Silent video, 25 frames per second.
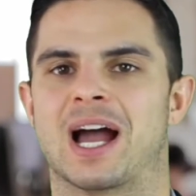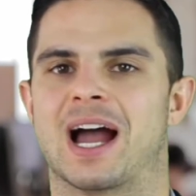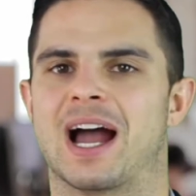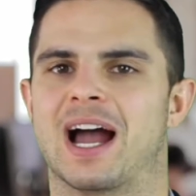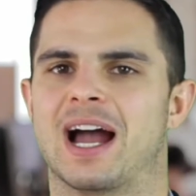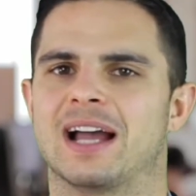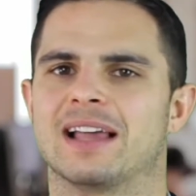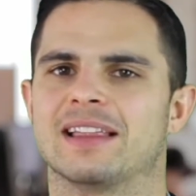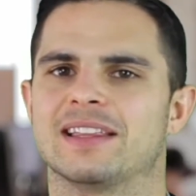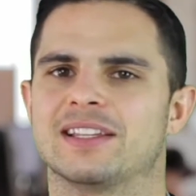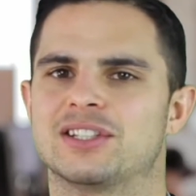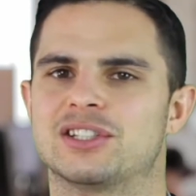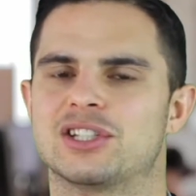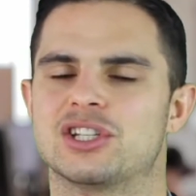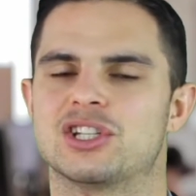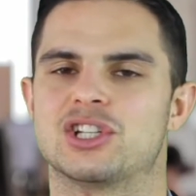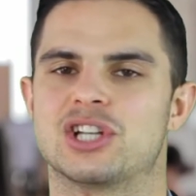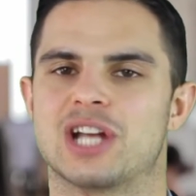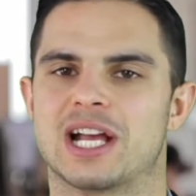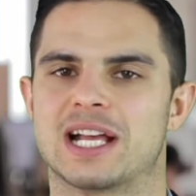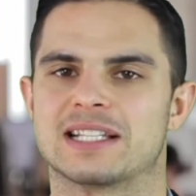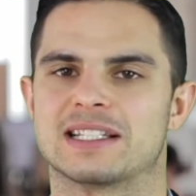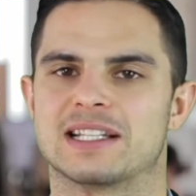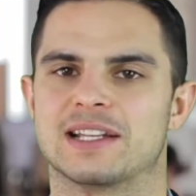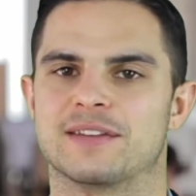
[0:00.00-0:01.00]
I highly
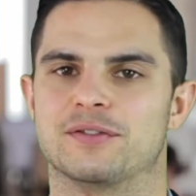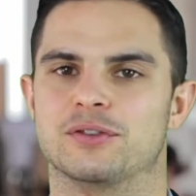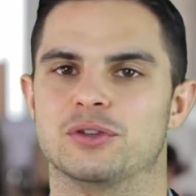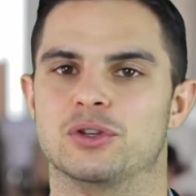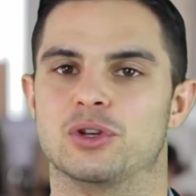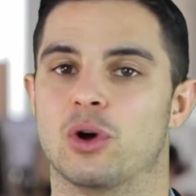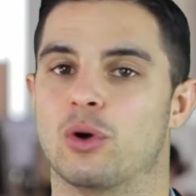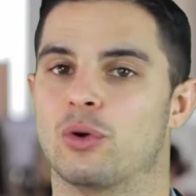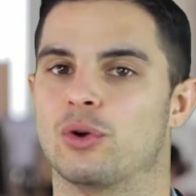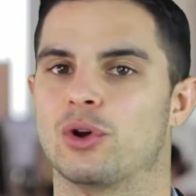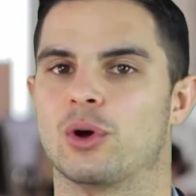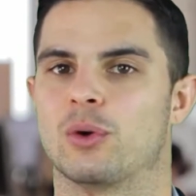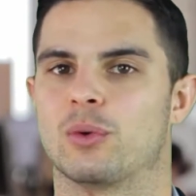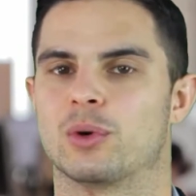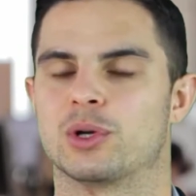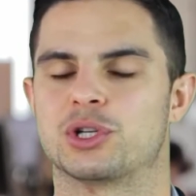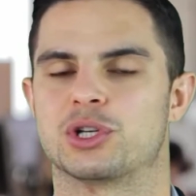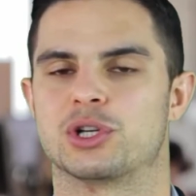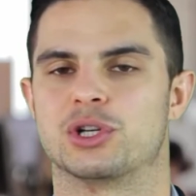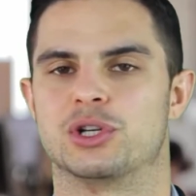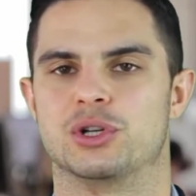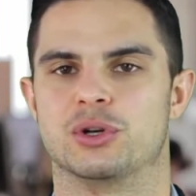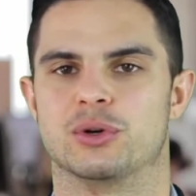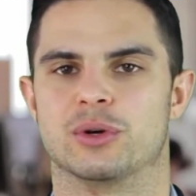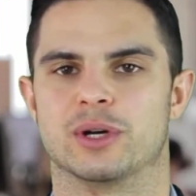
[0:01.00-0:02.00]
suggest, if you don't know
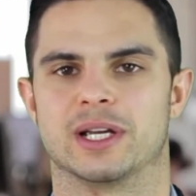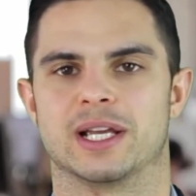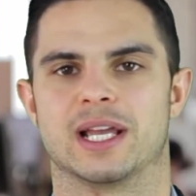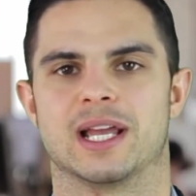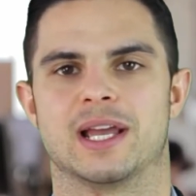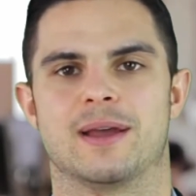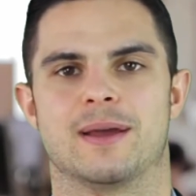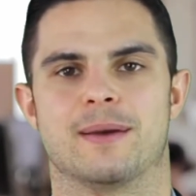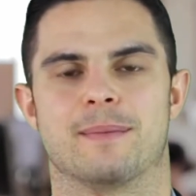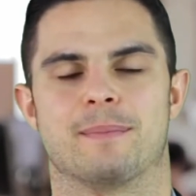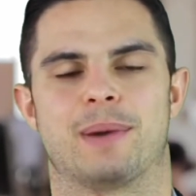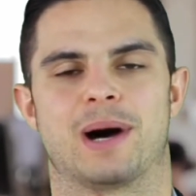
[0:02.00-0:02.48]
what you're doing,